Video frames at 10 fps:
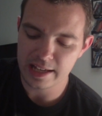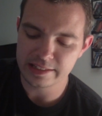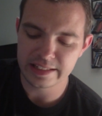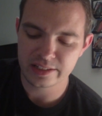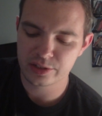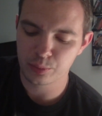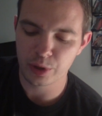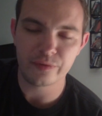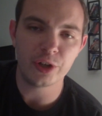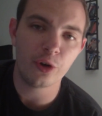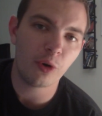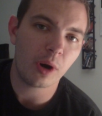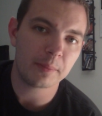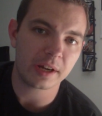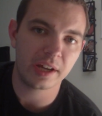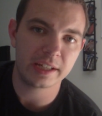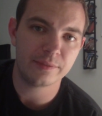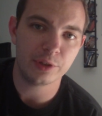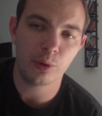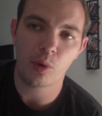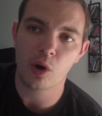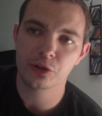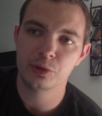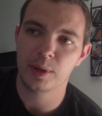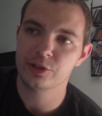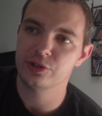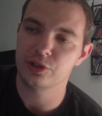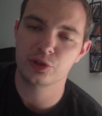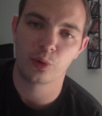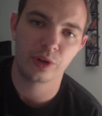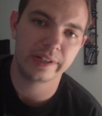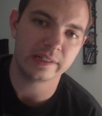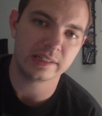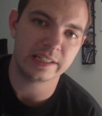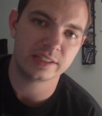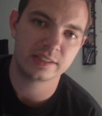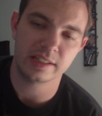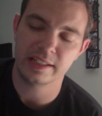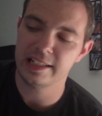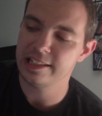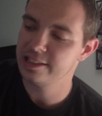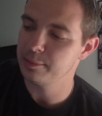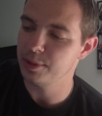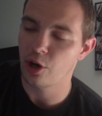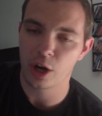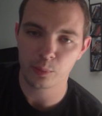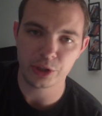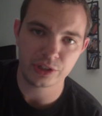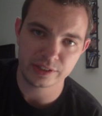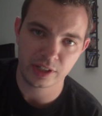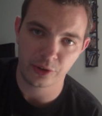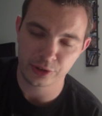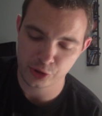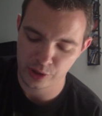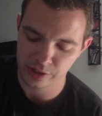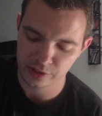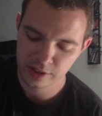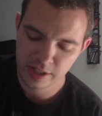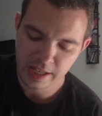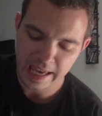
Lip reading: In this review, I'm not going to give you all too much in the story, at least anything beyond what you can tell in the trailer.